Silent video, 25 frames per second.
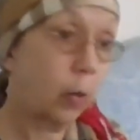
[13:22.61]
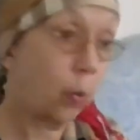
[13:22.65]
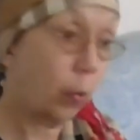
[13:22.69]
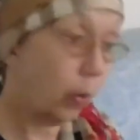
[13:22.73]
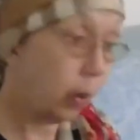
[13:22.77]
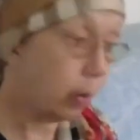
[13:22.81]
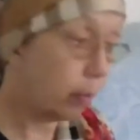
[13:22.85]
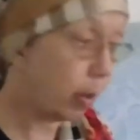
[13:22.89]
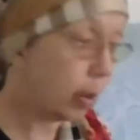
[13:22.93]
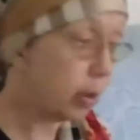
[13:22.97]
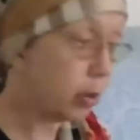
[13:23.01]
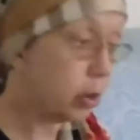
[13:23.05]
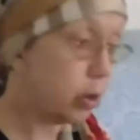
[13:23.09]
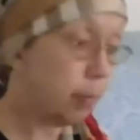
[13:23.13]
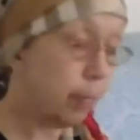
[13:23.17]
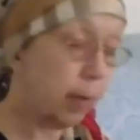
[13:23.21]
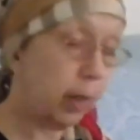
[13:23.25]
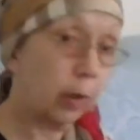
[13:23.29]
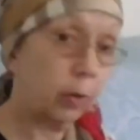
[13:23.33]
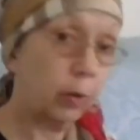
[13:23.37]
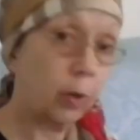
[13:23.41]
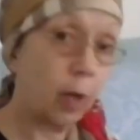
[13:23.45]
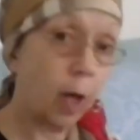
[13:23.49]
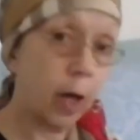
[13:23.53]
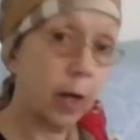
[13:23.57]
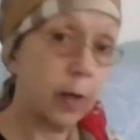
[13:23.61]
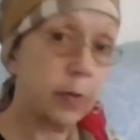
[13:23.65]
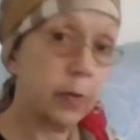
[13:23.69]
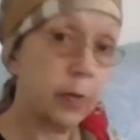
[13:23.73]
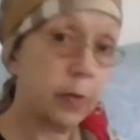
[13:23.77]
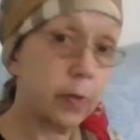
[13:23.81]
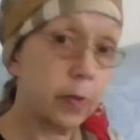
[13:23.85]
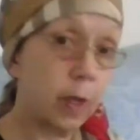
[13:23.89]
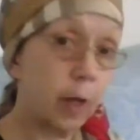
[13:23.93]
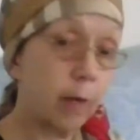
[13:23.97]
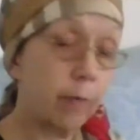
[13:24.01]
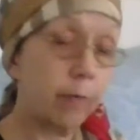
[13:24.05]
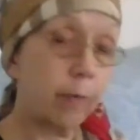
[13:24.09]
we want to be
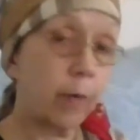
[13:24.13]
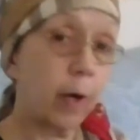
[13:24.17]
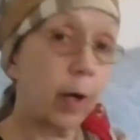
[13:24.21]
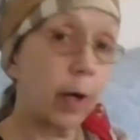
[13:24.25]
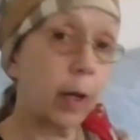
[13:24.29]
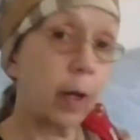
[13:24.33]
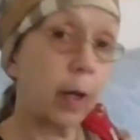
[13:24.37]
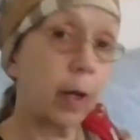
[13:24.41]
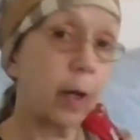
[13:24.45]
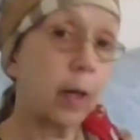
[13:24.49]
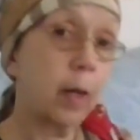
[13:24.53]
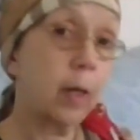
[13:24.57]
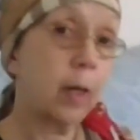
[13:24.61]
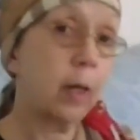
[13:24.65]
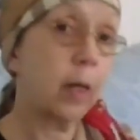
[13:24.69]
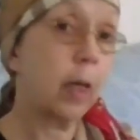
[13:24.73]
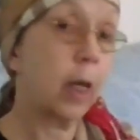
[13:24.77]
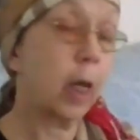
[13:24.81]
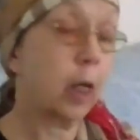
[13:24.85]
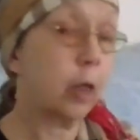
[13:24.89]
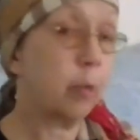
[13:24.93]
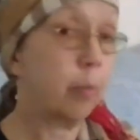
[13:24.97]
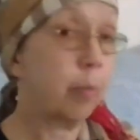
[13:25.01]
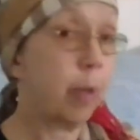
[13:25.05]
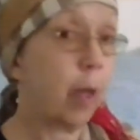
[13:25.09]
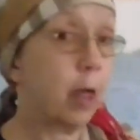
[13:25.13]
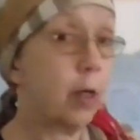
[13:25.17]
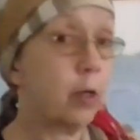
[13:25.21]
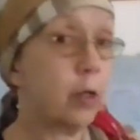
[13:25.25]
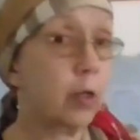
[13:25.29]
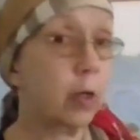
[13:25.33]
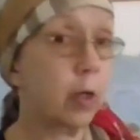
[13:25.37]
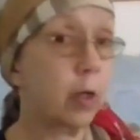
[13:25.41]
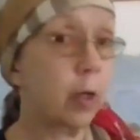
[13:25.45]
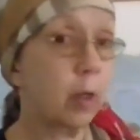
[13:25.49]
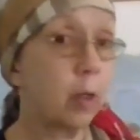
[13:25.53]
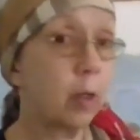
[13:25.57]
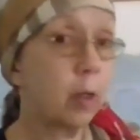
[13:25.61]
long-suffering and
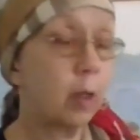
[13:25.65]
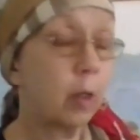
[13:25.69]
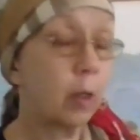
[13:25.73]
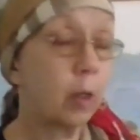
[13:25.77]
patient